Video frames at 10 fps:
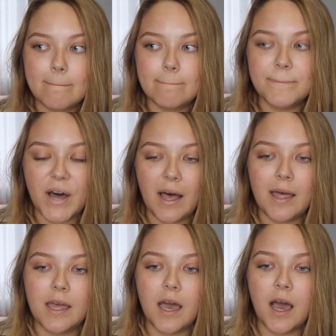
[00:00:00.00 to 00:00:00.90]

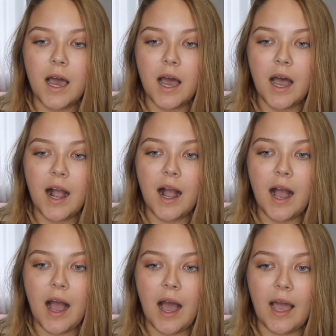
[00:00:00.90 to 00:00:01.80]
but
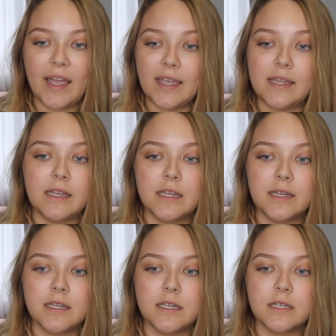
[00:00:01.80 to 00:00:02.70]
I
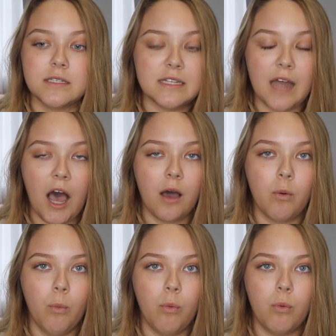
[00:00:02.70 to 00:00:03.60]
did
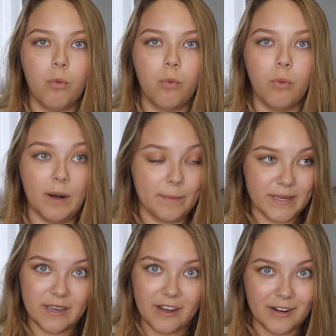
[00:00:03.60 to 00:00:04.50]
not want to
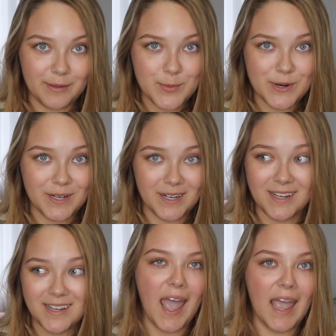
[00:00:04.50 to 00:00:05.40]
be here anymore,
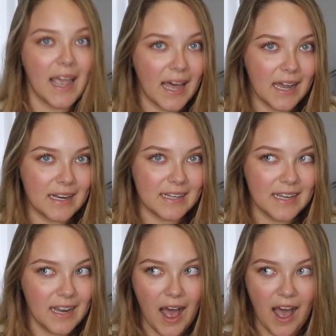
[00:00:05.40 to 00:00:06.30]
and
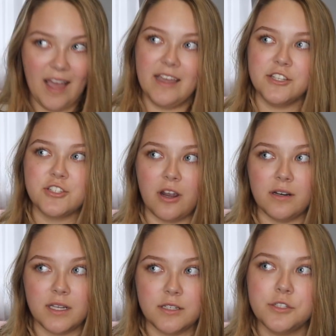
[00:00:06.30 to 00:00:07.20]
I
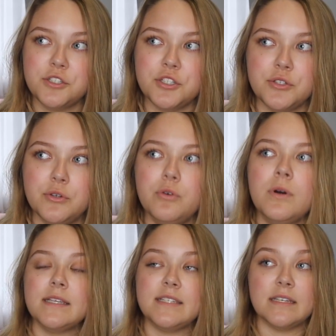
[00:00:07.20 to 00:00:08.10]
started
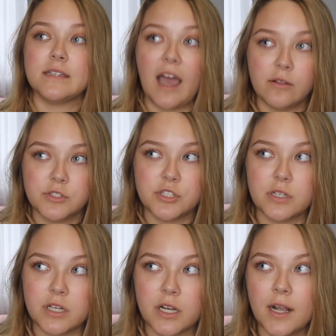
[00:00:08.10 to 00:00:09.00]
to see a
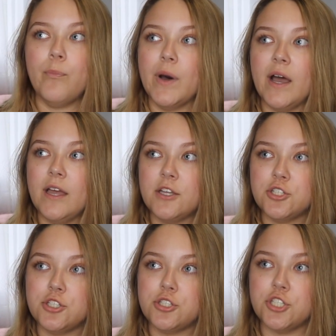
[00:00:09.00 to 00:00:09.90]
counselor, but
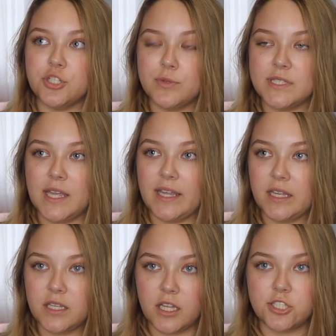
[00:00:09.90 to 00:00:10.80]
she was
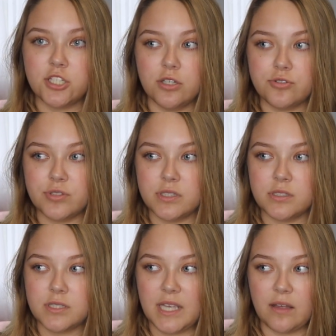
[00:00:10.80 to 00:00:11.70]
like a
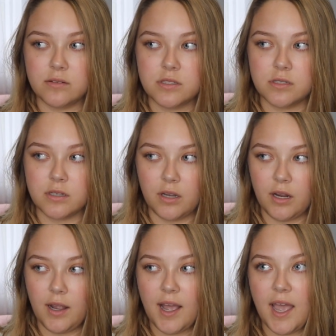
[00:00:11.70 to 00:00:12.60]
children's
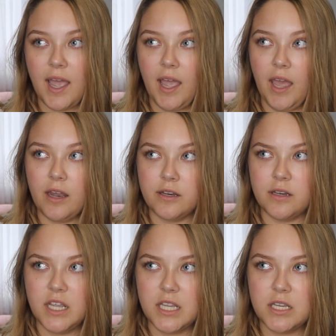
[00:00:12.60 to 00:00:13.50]
counselor, and